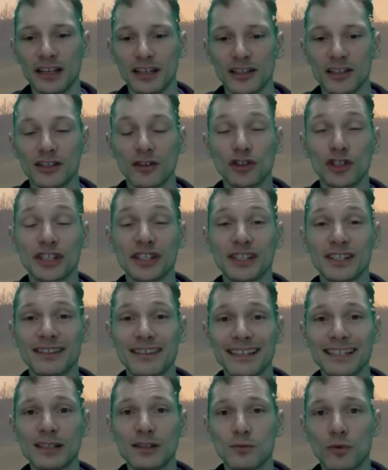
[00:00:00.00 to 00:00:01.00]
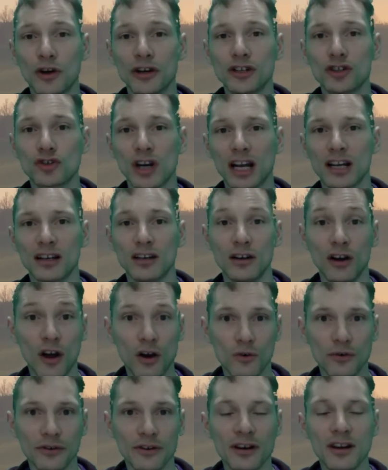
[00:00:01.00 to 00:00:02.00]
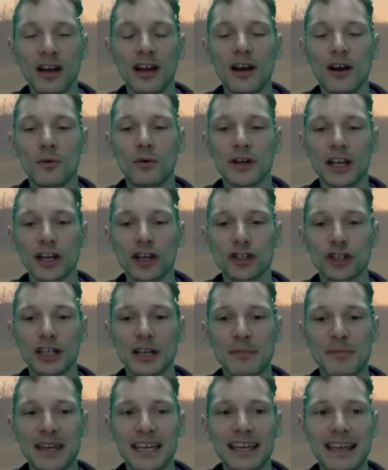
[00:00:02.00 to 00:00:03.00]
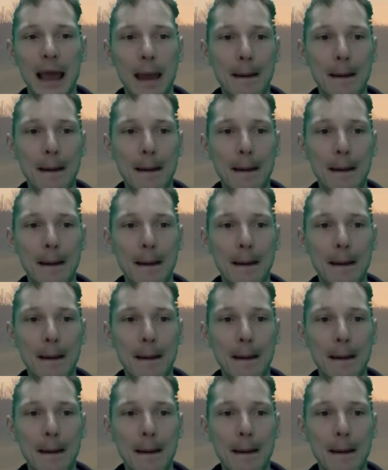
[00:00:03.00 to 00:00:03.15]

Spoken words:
So just this one drug alone would actually be a